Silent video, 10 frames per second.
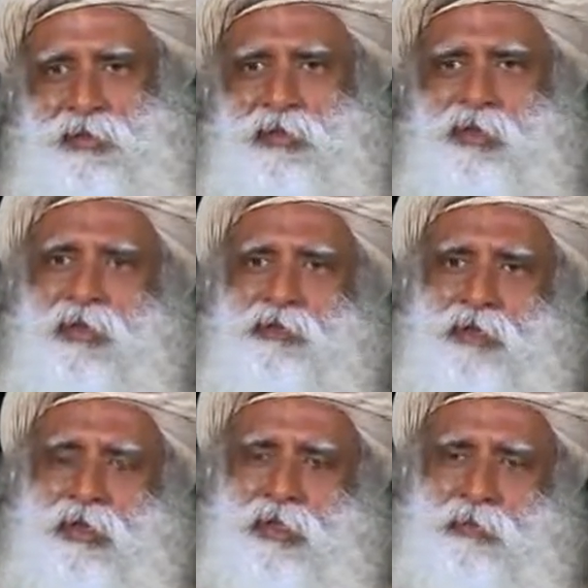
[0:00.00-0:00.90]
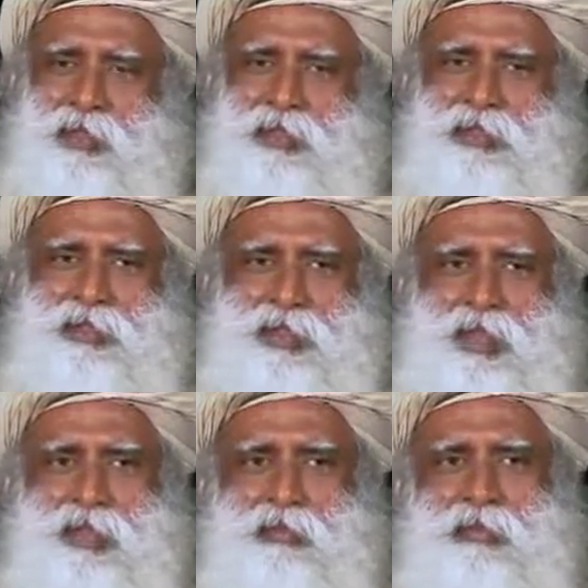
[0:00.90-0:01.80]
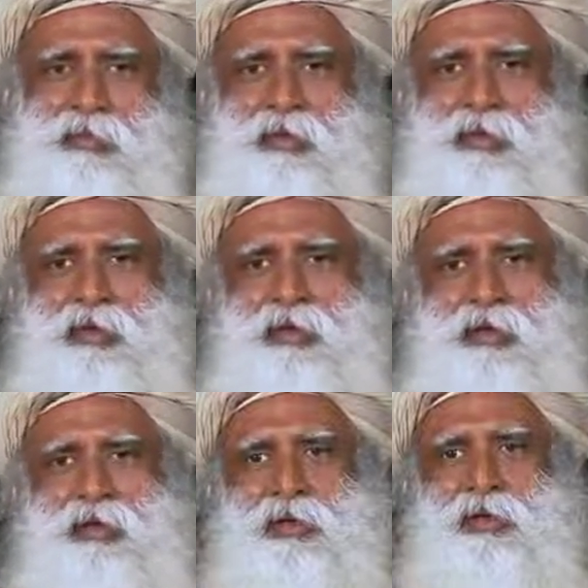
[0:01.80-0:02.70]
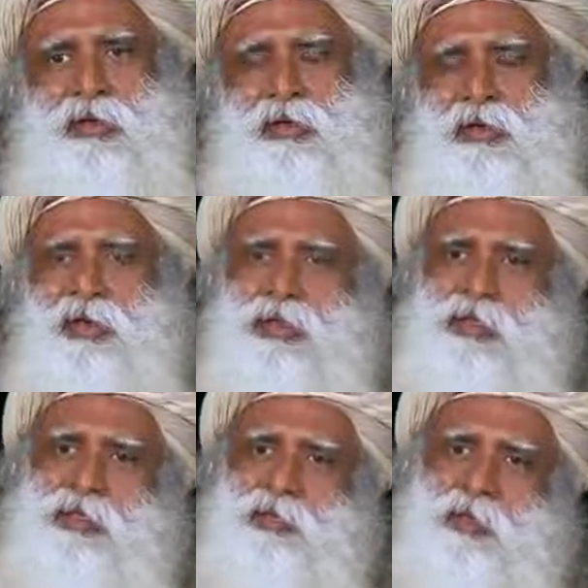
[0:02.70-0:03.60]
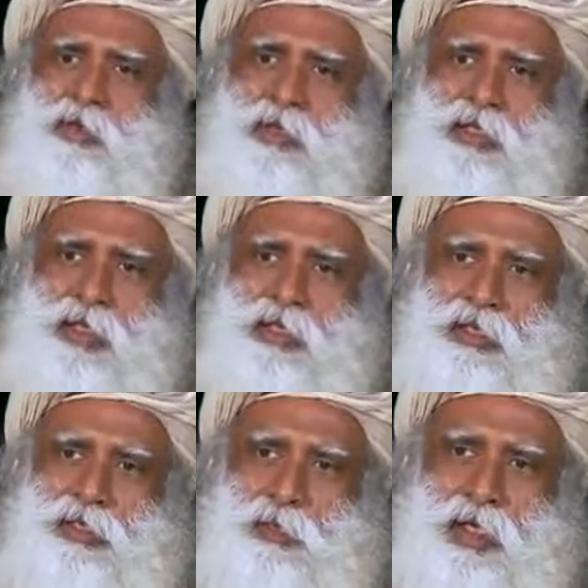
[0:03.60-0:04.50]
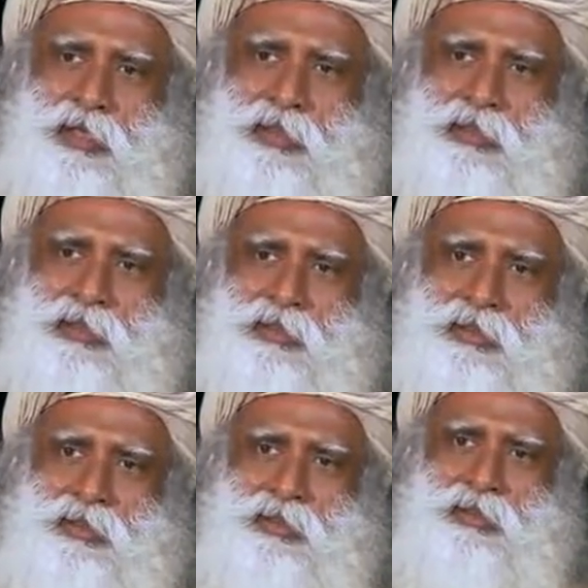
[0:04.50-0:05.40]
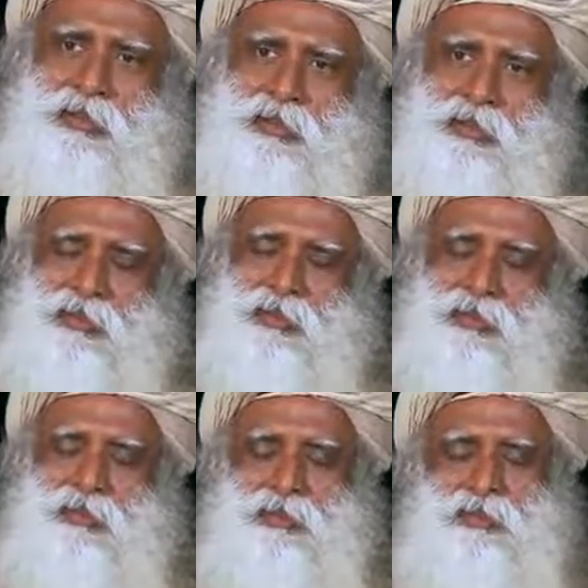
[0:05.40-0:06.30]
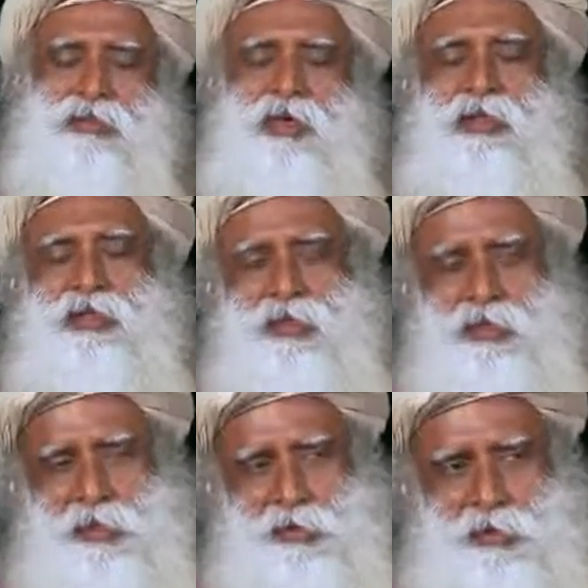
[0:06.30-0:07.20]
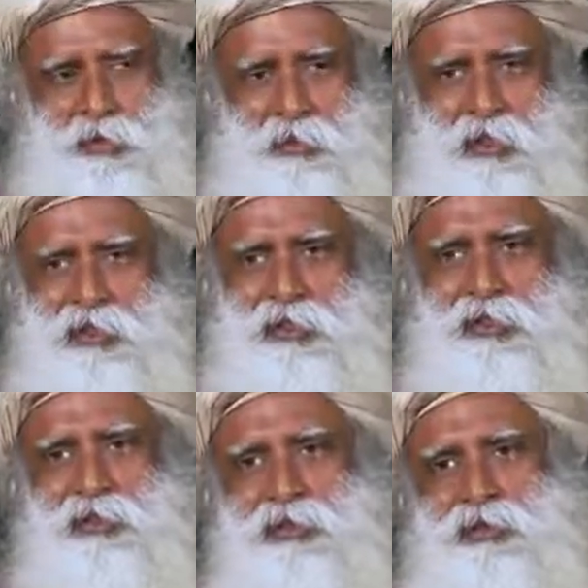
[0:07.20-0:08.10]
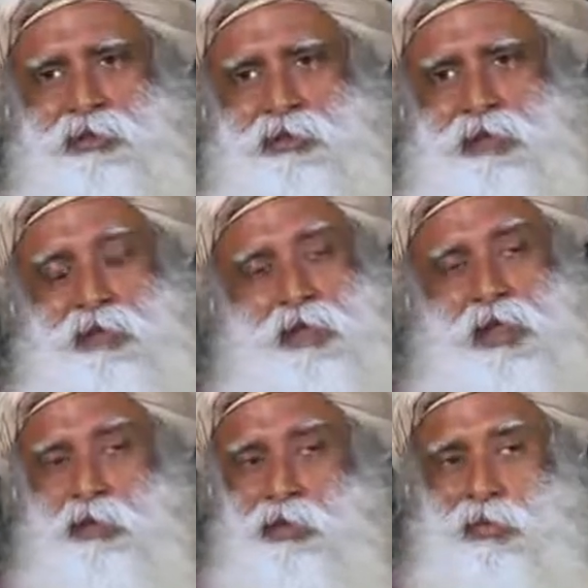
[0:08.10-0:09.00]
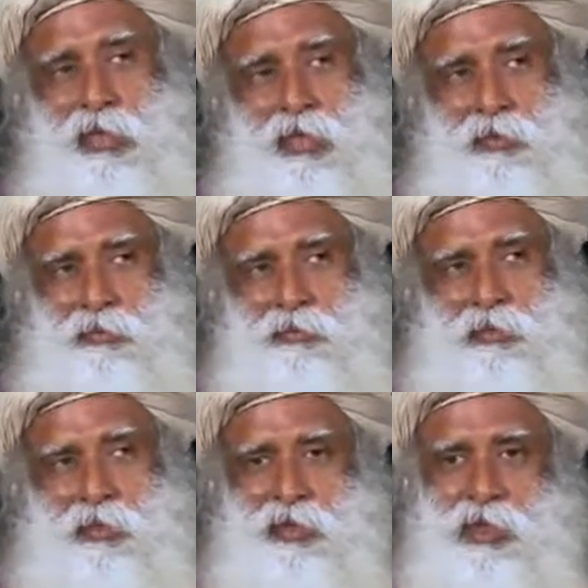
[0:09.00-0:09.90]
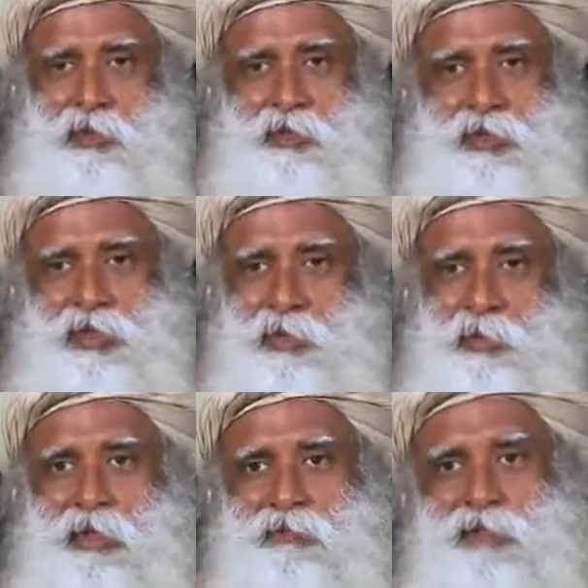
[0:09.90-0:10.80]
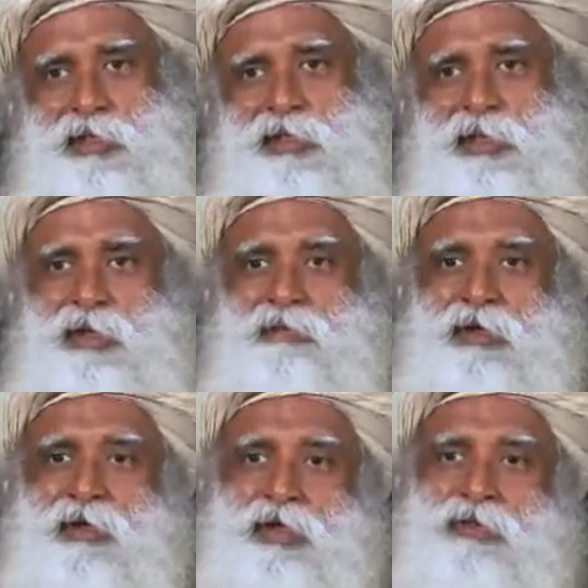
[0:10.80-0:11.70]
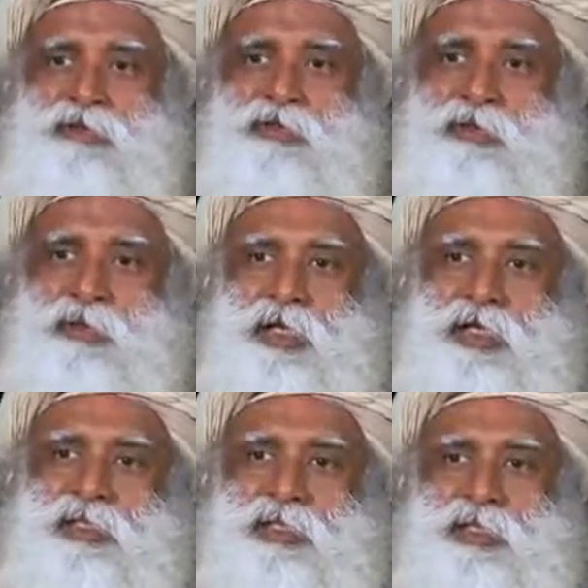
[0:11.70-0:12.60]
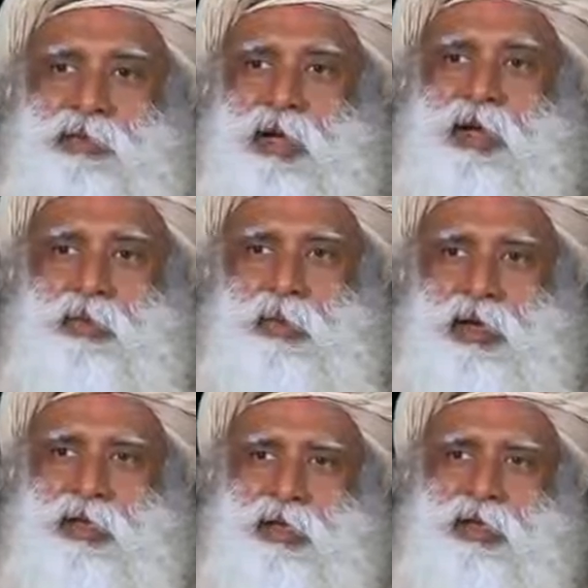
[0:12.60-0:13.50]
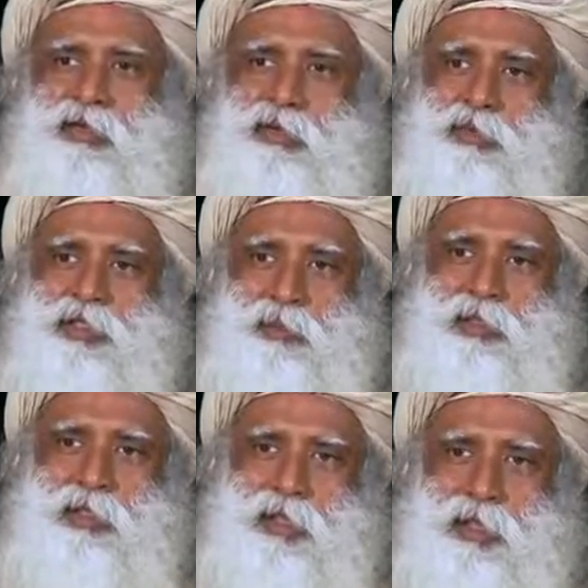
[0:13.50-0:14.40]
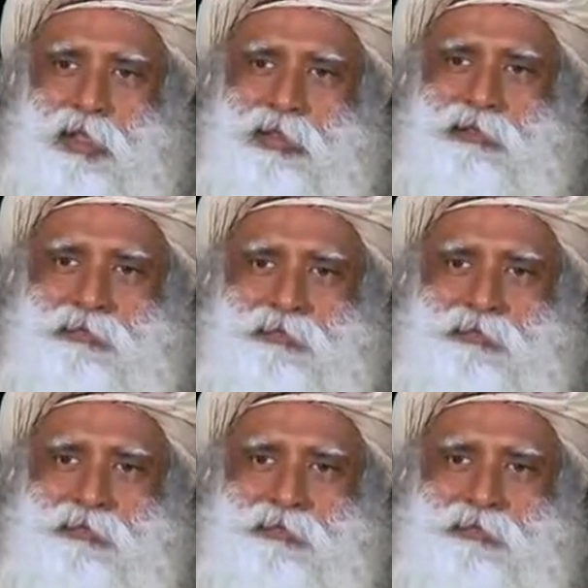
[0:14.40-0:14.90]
The third one, the minister came, he spoke with great respect. So I thought he must be your minister. Now you came, now you touch my feet and refer to me as the divine one, you must be the king.